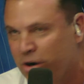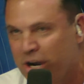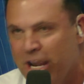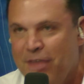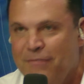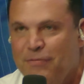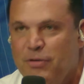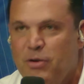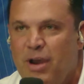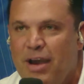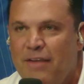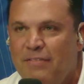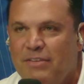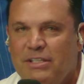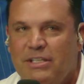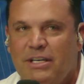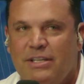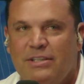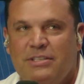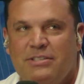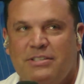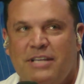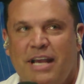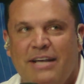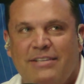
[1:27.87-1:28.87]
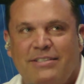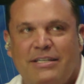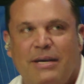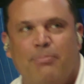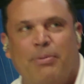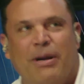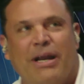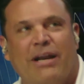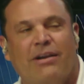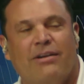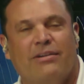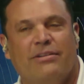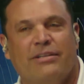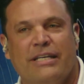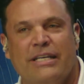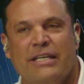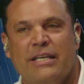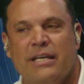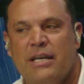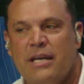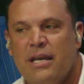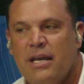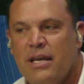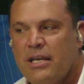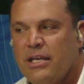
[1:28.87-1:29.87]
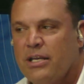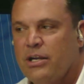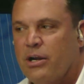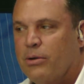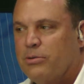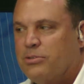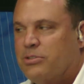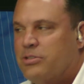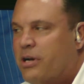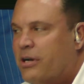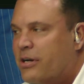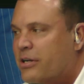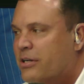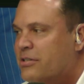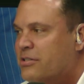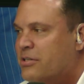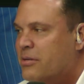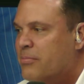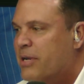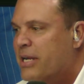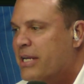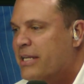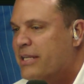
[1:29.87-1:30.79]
If you haven't done this, guys, apparently, I was talking to somebody